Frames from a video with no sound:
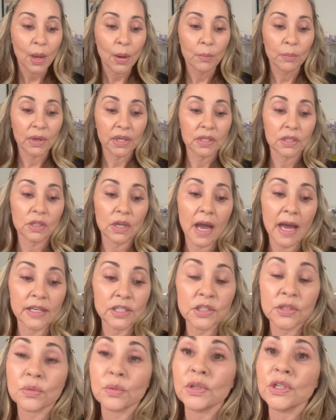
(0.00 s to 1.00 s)
but I
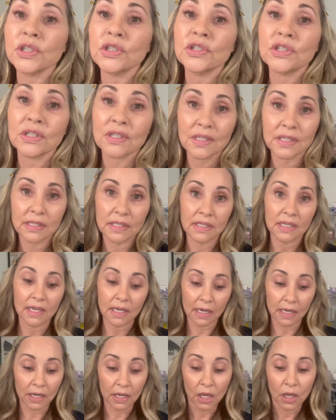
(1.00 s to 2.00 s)
just wanted you to
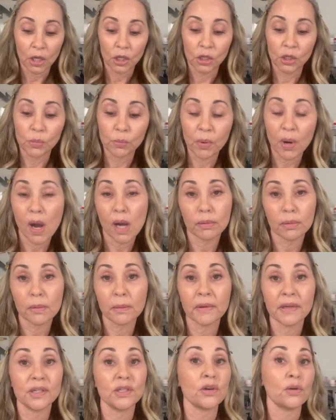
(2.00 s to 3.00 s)
see you
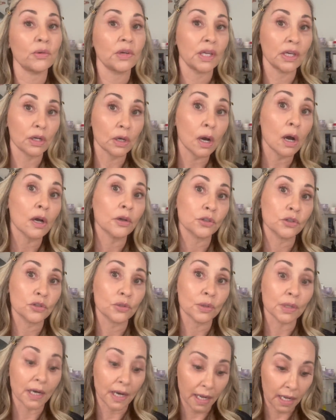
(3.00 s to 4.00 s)
probably don't need
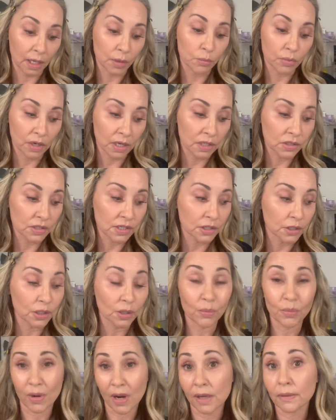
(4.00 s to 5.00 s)
contour and bronzer. You
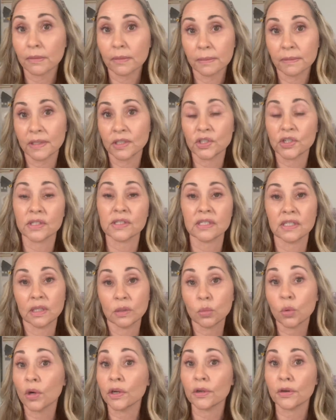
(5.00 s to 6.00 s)
probably just
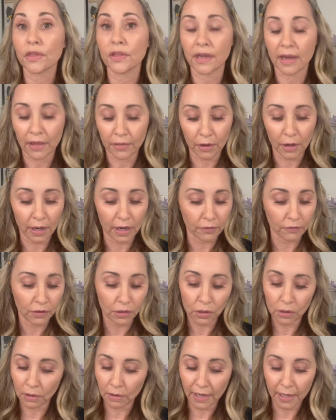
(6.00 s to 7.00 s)
need one or the other. If
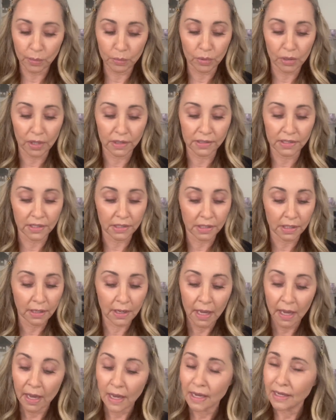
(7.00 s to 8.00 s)
you don't like bronzer,
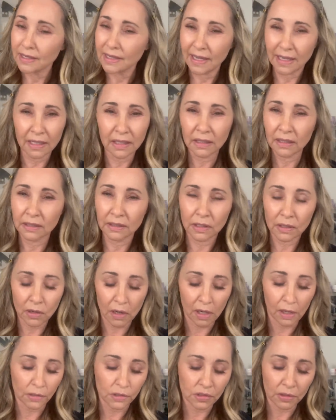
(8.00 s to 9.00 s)
get a little
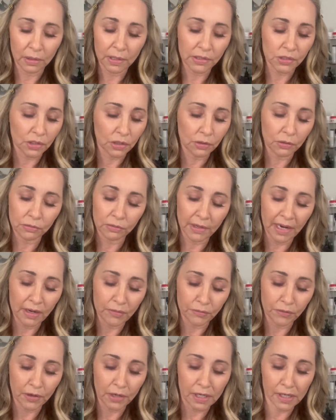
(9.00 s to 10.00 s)
contour. It's
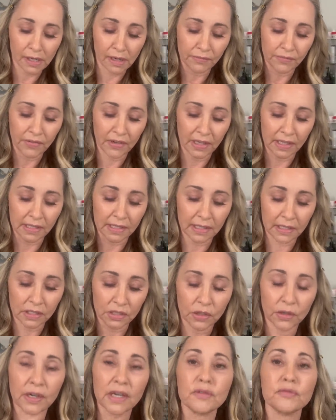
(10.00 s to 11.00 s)
great for confidence. It's
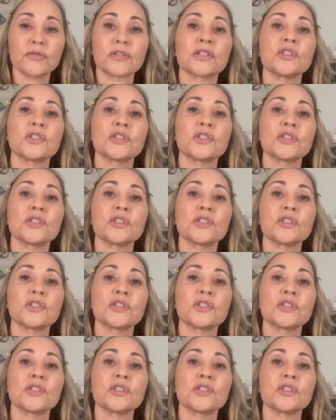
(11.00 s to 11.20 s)
great for